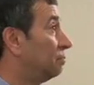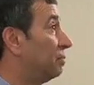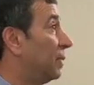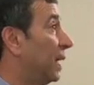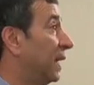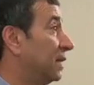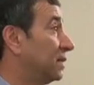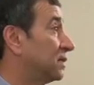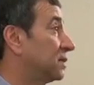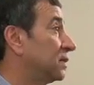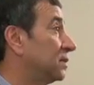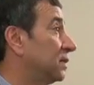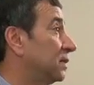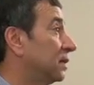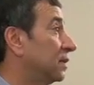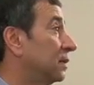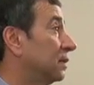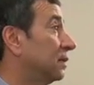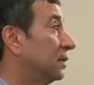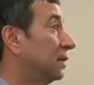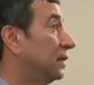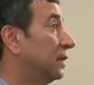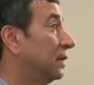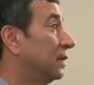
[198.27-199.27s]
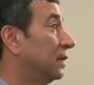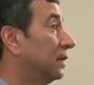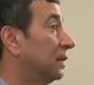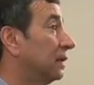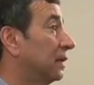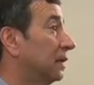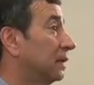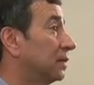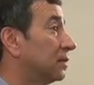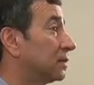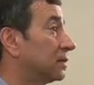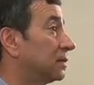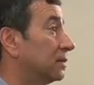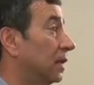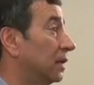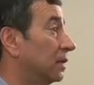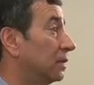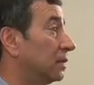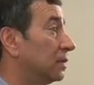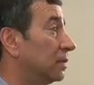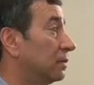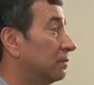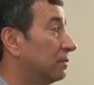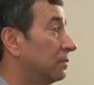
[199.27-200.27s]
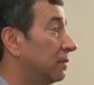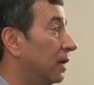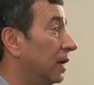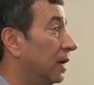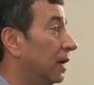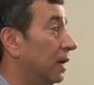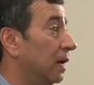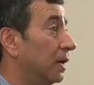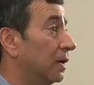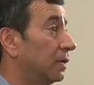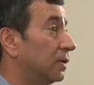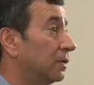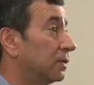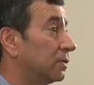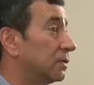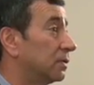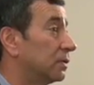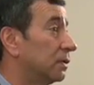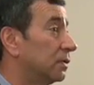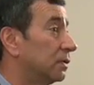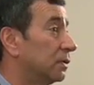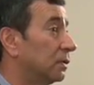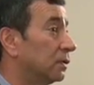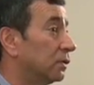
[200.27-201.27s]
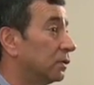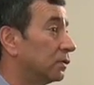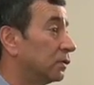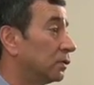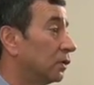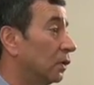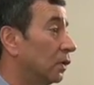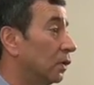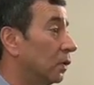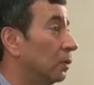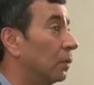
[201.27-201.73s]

basically incentivizes